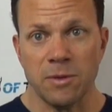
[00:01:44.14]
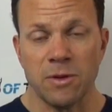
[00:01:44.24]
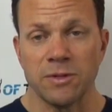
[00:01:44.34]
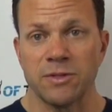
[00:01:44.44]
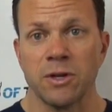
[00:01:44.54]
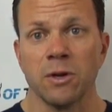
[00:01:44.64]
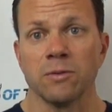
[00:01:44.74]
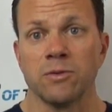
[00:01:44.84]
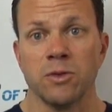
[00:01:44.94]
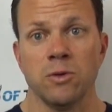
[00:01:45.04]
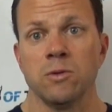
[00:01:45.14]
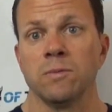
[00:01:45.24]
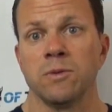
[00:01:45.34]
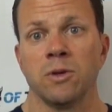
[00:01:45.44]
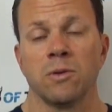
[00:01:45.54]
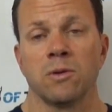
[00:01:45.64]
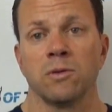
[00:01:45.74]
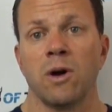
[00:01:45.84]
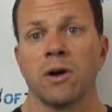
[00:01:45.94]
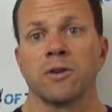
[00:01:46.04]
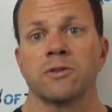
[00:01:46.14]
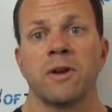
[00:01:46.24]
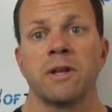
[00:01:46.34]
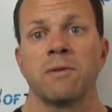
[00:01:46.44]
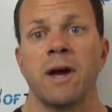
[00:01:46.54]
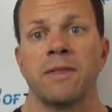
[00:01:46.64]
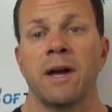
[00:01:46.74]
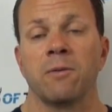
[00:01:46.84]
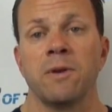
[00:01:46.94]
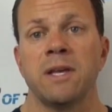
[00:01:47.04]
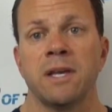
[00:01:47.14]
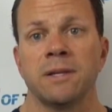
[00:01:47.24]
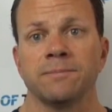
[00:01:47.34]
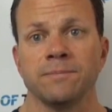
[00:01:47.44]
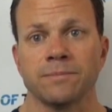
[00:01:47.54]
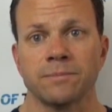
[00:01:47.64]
you can still do your longer training ride that weekend